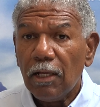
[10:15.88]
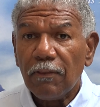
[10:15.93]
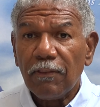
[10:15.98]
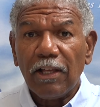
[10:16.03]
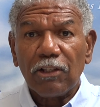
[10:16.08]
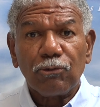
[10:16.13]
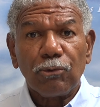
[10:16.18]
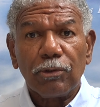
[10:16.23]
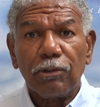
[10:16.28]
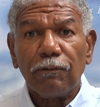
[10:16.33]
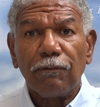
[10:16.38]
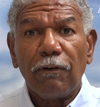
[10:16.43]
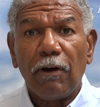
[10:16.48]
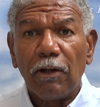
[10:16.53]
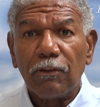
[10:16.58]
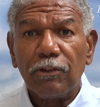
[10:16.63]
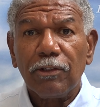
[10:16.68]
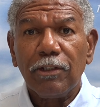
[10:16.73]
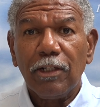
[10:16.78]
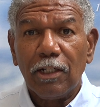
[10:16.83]
That's what the
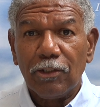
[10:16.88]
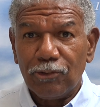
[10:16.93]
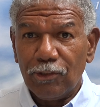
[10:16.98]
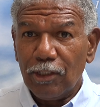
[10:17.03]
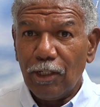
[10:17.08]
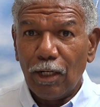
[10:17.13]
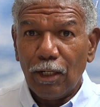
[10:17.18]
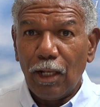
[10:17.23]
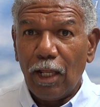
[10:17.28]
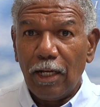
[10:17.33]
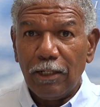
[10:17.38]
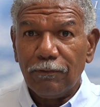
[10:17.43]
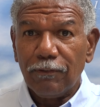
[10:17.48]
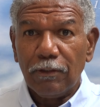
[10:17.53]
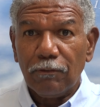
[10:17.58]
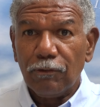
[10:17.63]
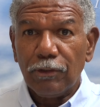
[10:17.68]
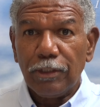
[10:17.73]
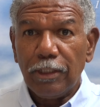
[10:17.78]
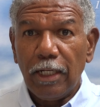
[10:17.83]
Father does in our life
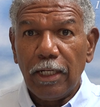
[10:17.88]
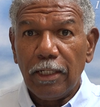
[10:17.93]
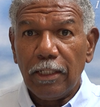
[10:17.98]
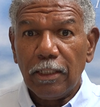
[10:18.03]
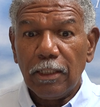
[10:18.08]
every day.